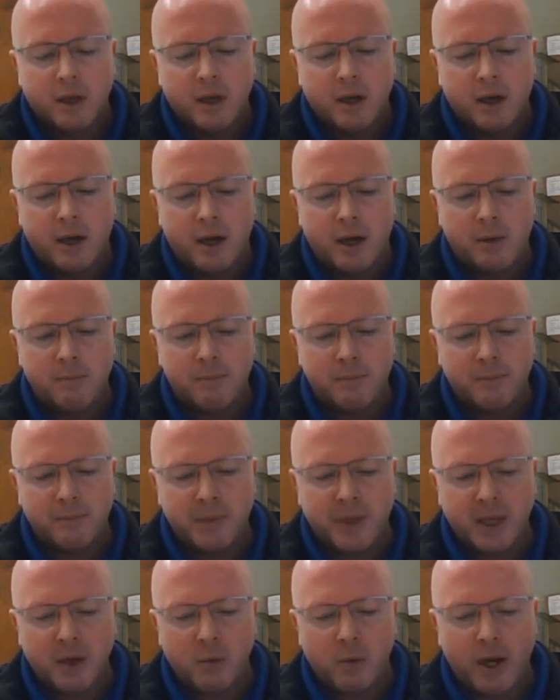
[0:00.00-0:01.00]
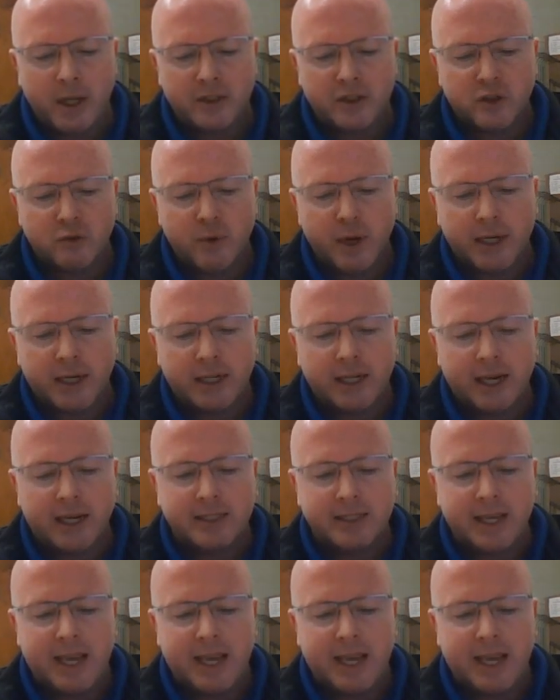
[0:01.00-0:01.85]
Um, he wants to recognize